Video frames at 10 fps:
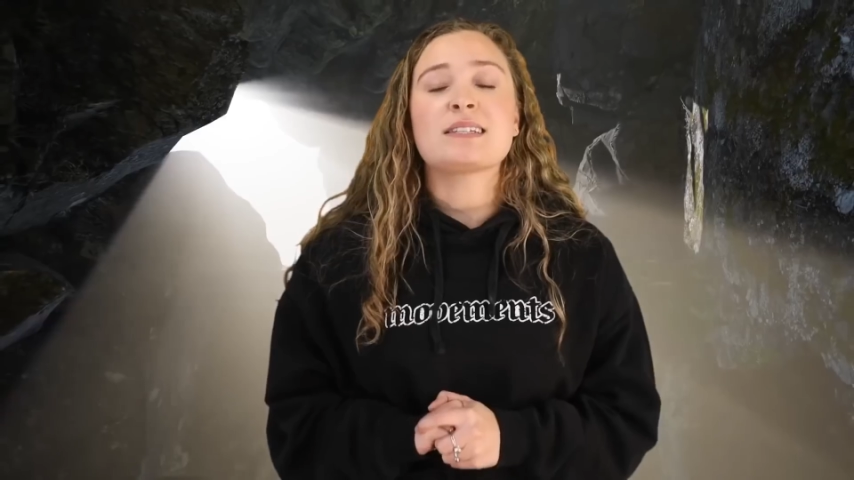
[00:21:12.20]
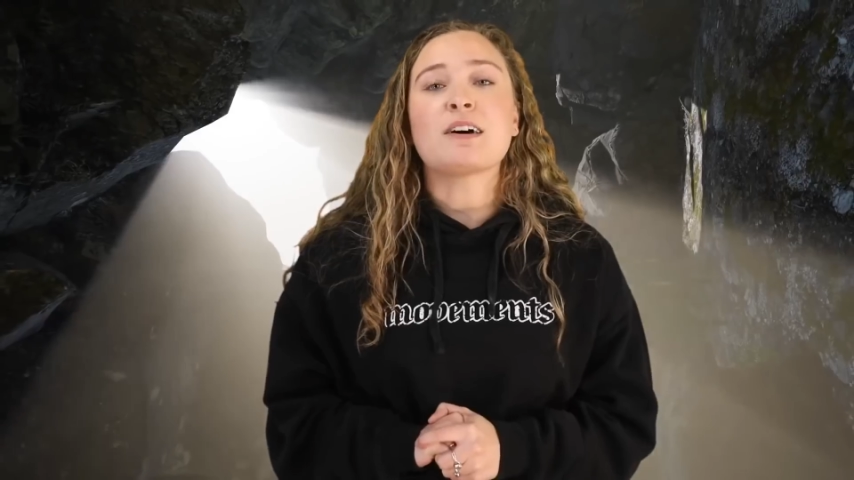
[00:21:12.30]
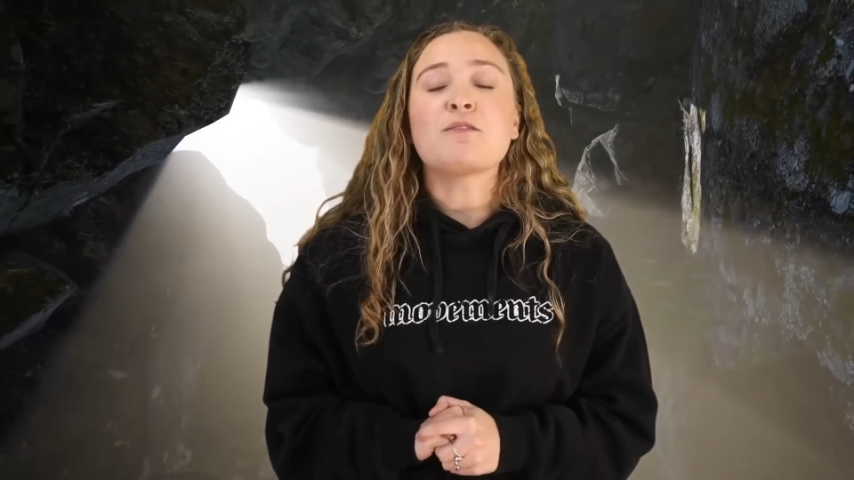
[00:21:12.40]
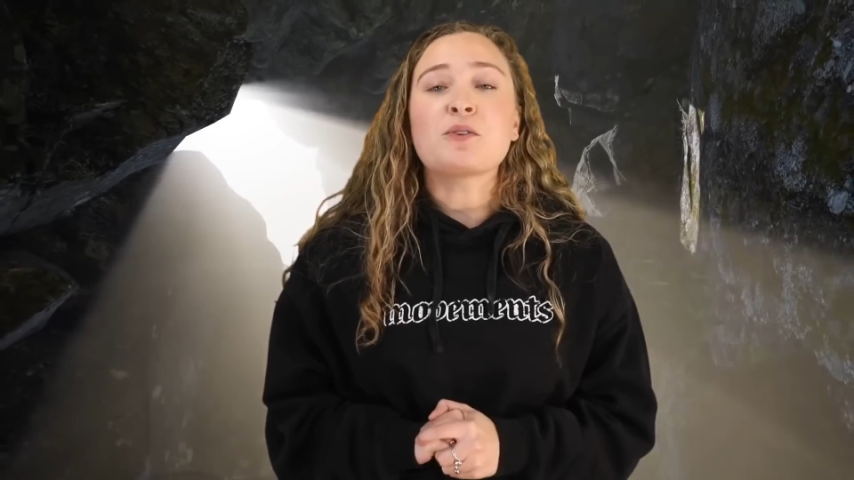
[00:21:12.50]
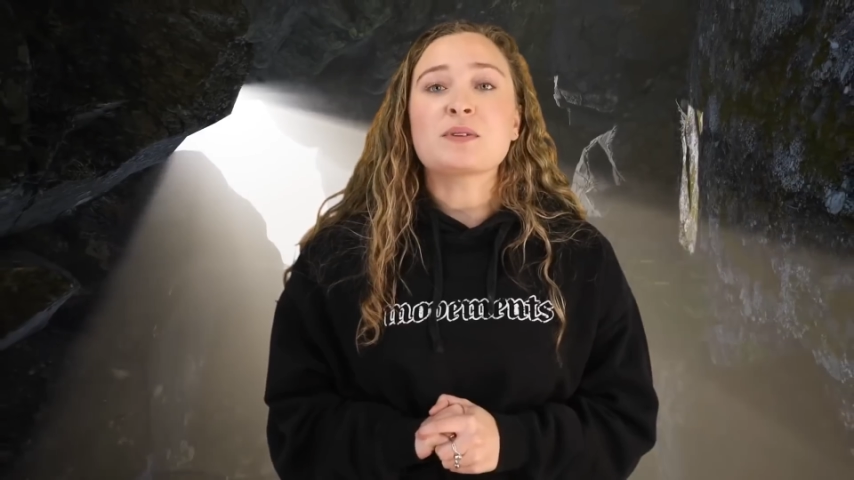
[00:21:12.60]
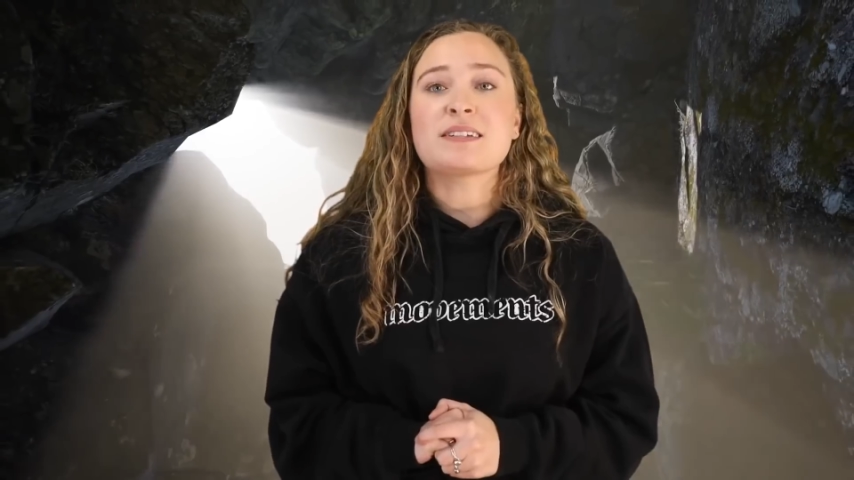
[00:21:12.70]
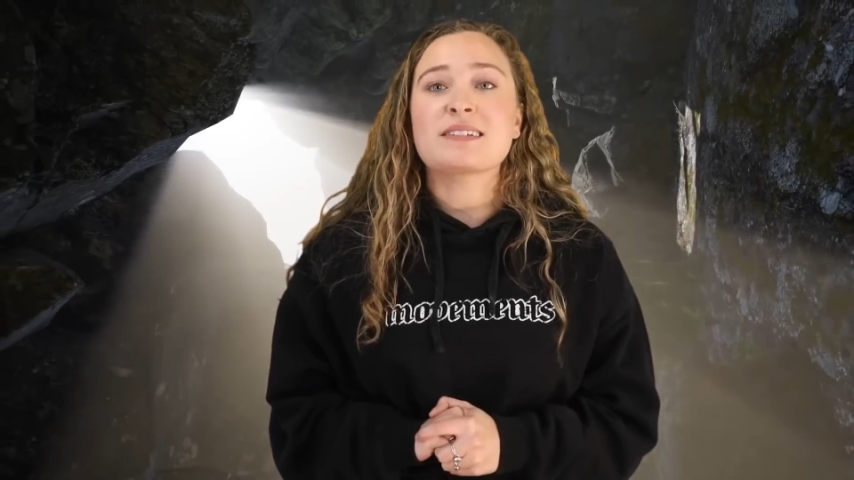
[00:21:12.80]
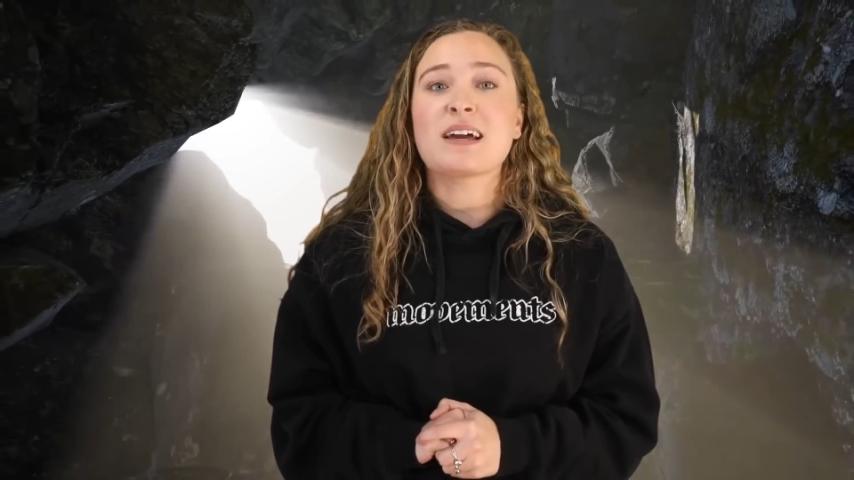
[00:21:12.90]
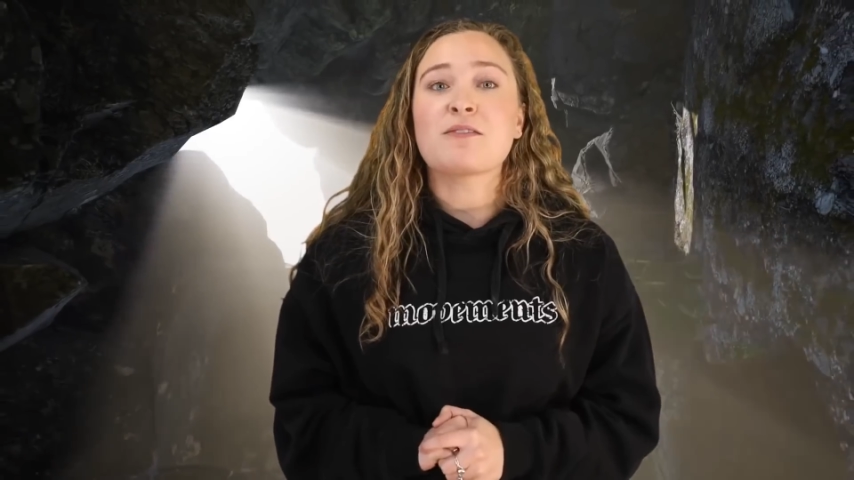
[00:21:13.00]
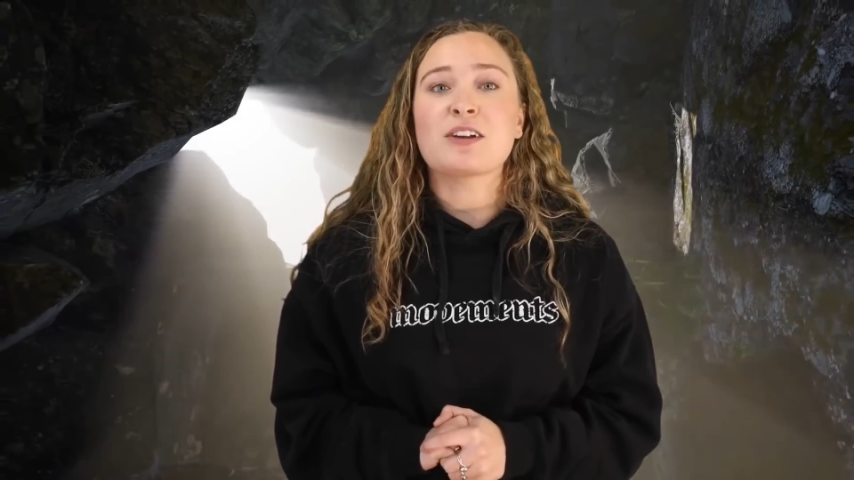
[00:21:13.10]
His cell phone was
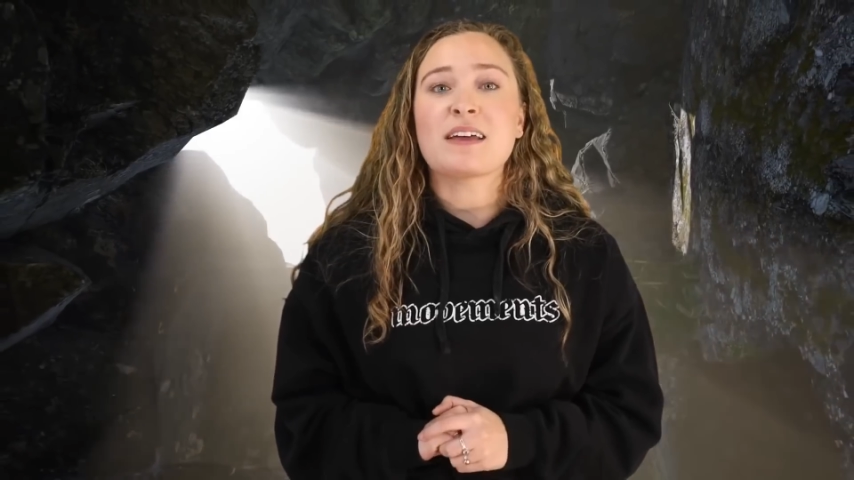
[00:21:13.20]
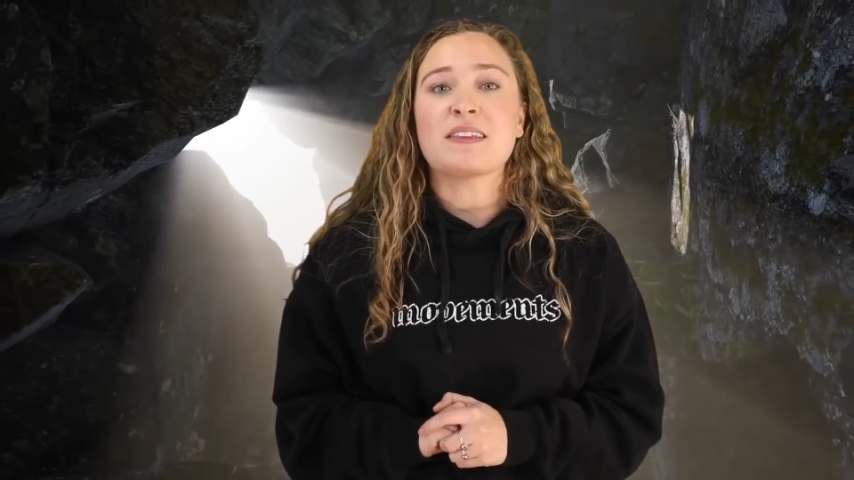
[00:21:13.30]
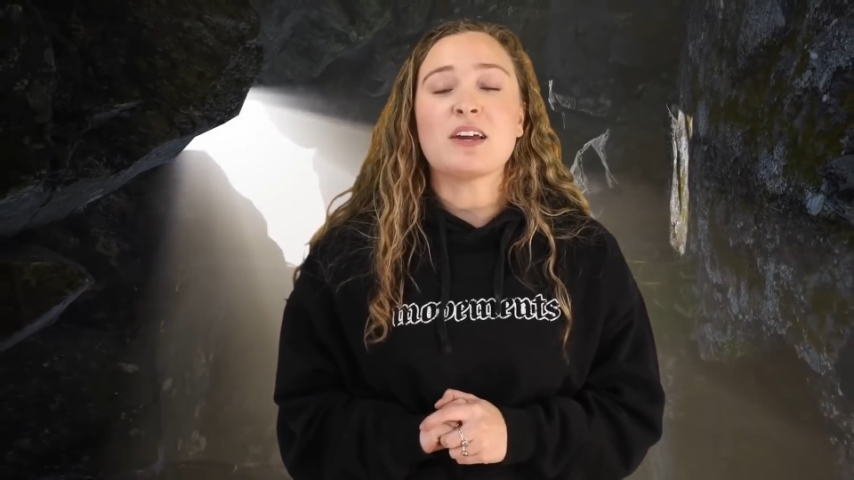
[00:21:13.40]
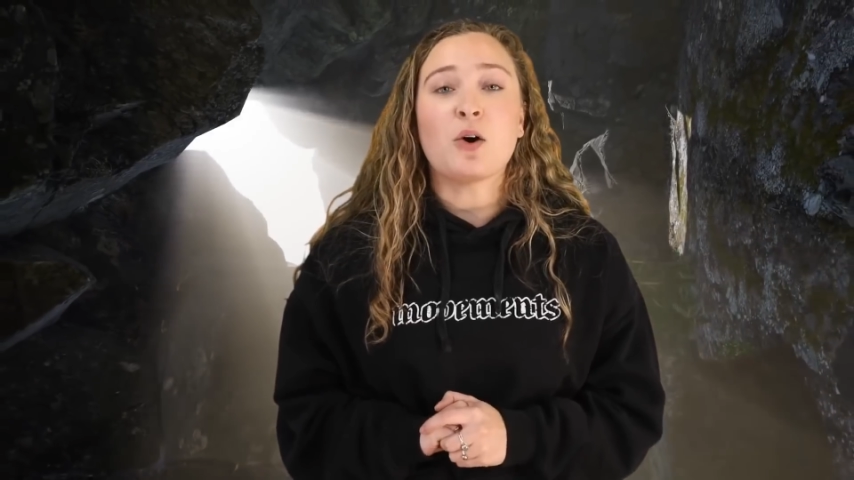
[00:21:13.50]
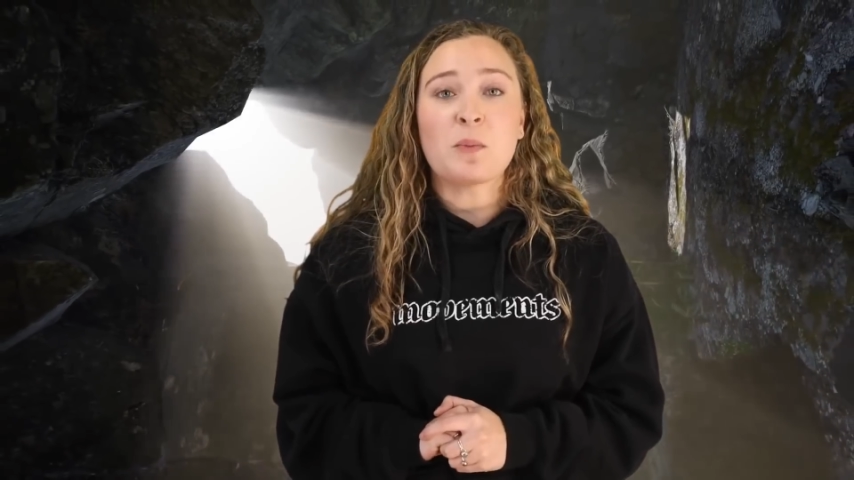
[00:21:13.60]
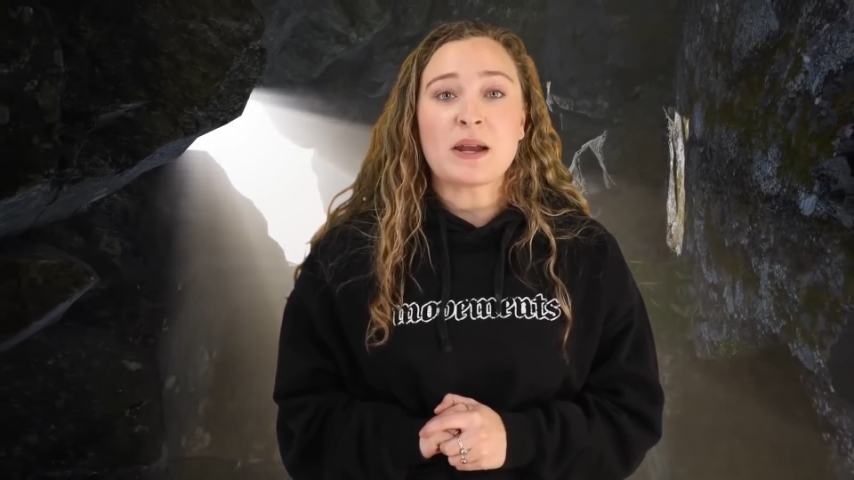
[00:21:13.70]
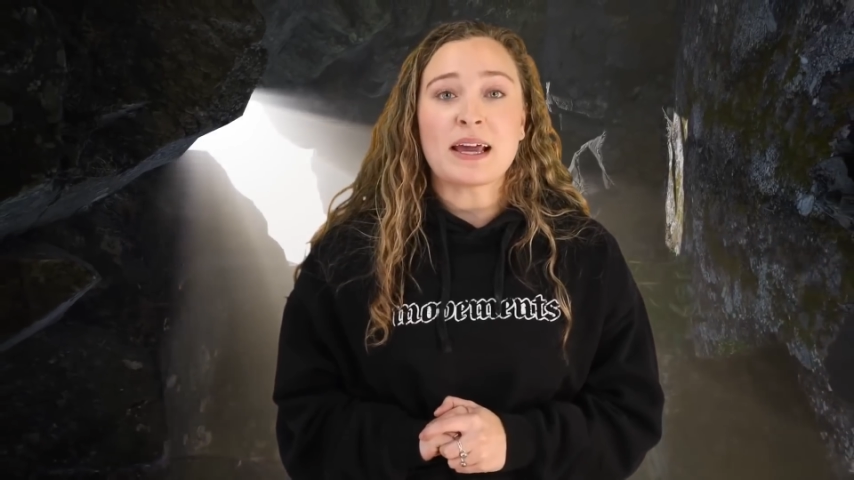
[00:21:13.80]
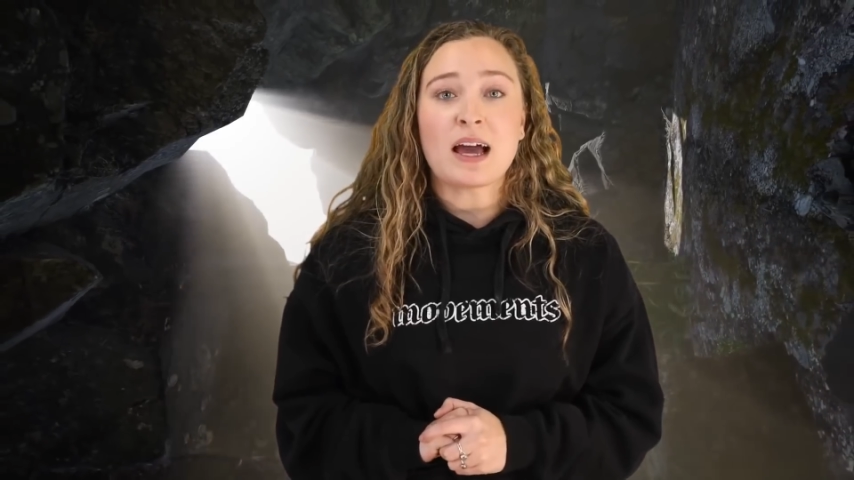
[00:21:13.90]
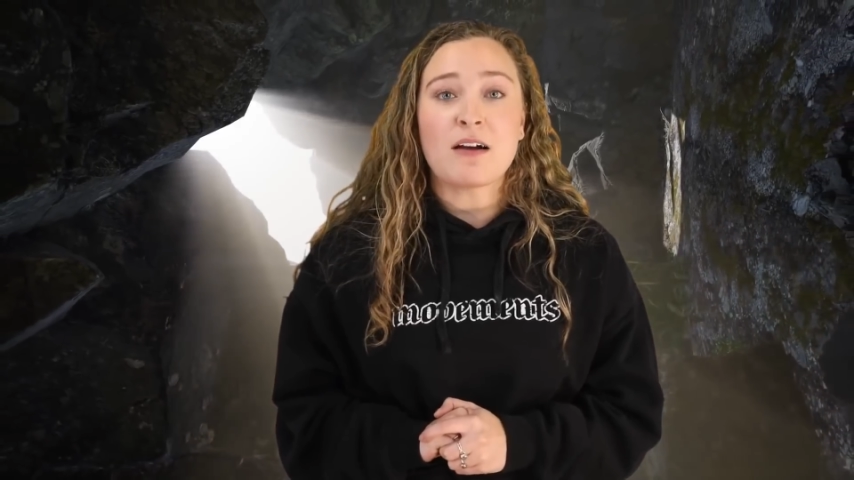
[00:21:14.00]
discovered at the opening